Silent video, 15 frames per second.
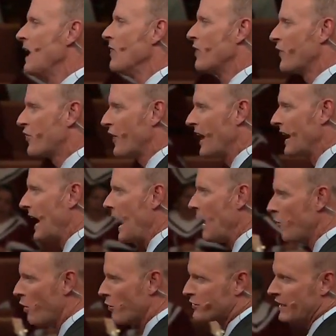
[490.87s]
The thing I
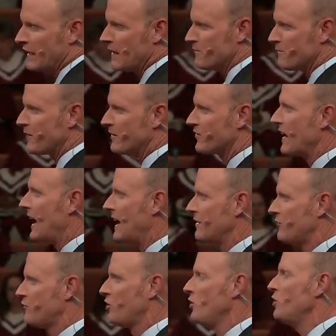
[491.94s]
want to
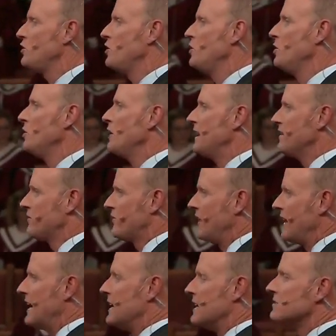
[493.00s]
emphasize to you is
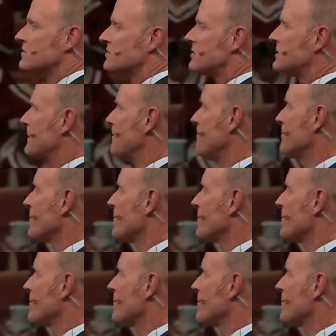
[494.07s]
this: